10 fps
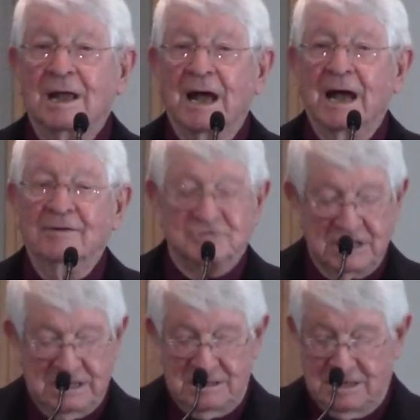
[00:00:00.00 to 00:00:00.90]
I've
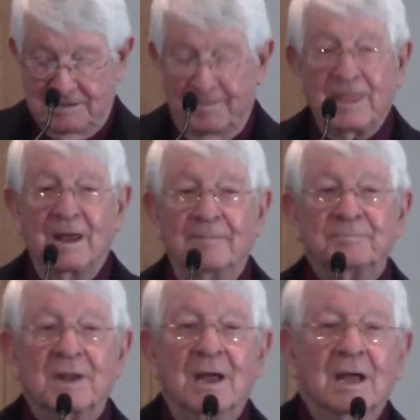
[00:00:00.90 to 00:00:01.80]
seen uh,
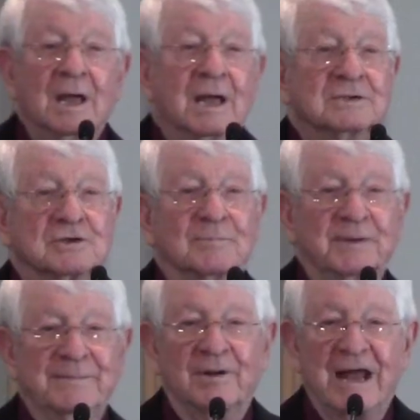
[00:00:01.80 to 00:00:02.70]
some
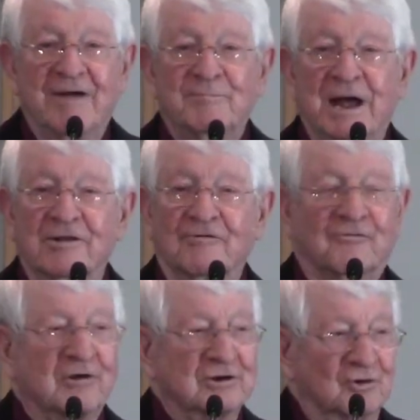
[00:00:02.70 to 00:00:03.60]
people have by their
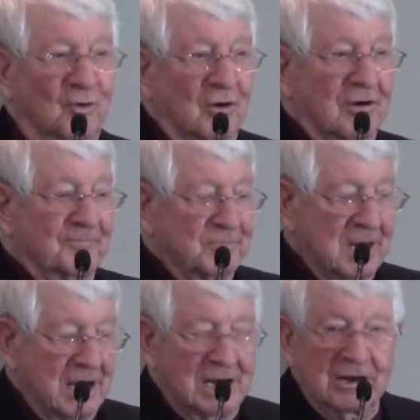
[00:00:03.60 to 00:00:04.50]
front door
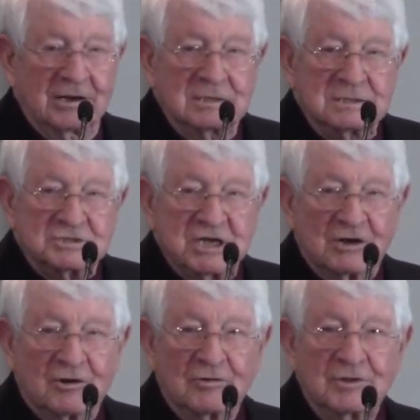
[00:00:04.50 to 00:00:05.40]
a little
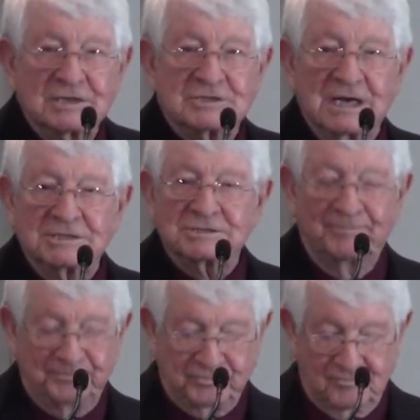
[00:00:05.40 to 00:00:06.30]
sticker that says,
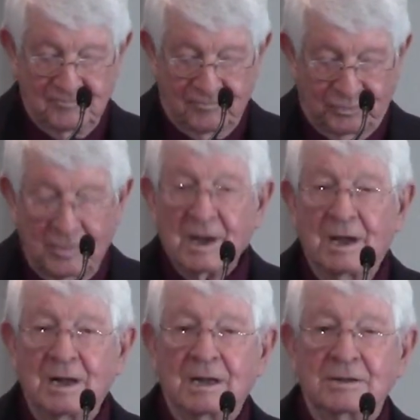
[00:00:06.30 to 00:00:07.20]

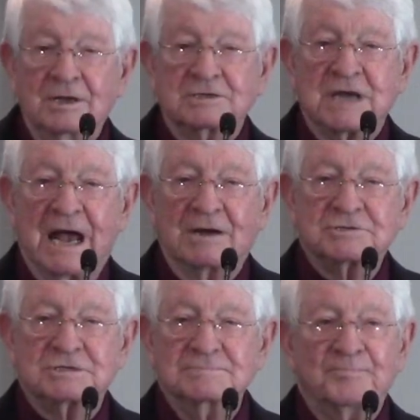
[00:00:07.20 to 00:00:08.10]
This
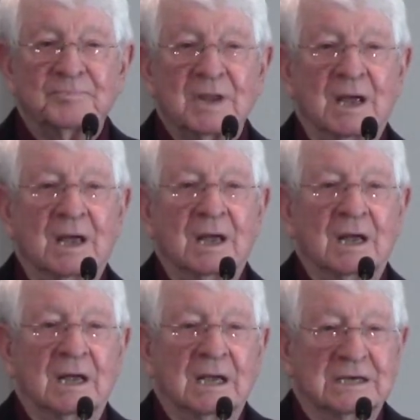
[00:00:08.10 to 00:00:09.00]
house
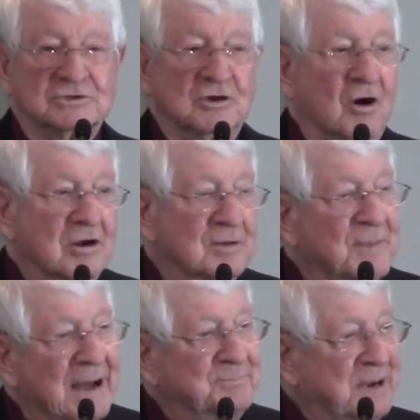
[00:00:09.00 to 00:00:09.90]
is guarded
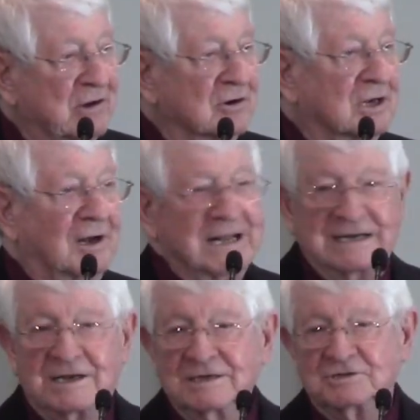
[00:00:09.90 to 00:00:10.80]
by
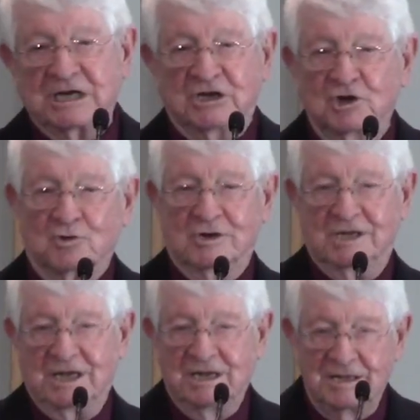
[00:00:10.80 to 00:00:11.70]
Paraclete Security.